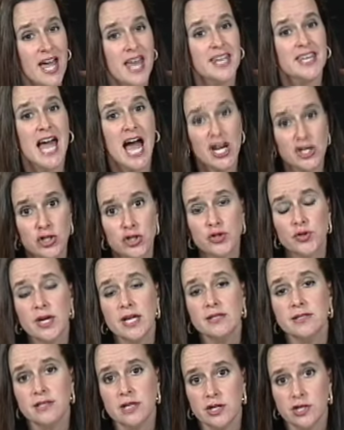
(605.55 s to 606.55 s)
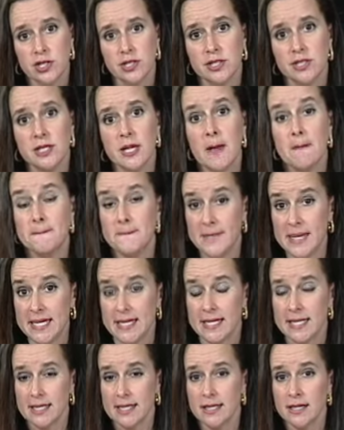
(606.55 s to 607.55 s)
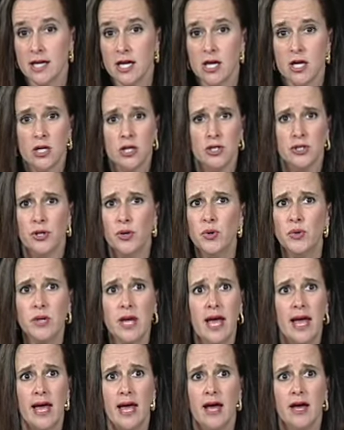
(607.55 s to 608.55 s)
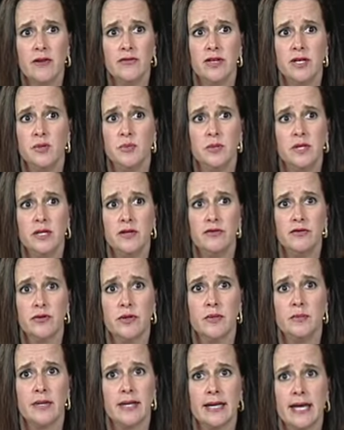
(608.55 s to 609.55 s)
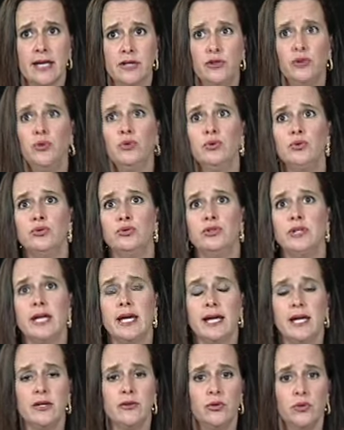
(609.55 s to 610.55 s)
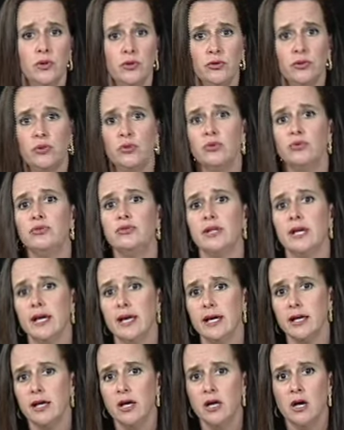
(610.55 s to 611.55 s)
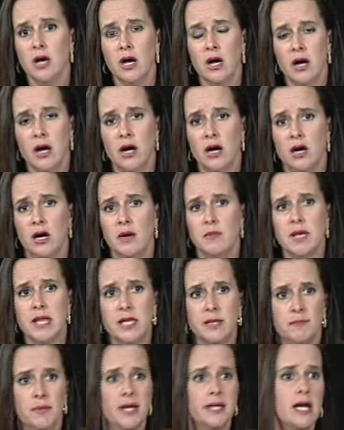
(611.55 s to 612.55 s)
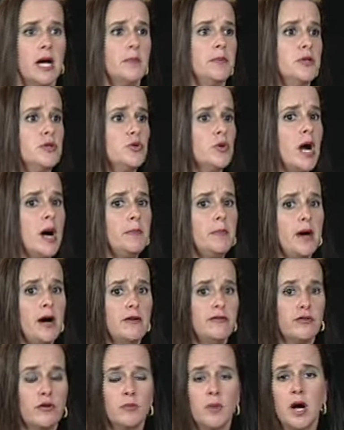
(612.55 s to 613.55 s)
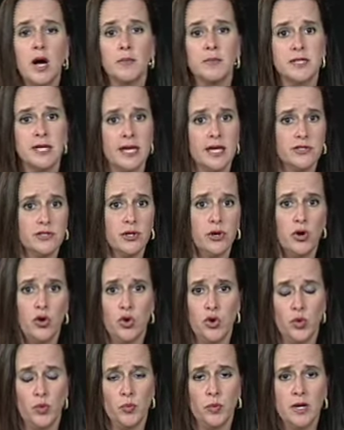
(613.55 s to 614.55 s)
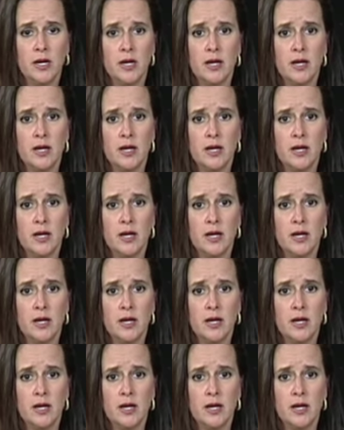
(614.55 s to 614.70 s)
Natural transitions mean Don't have it be from like a Tuesday to a Tuesday and pick up and drop off for mom and dad's home.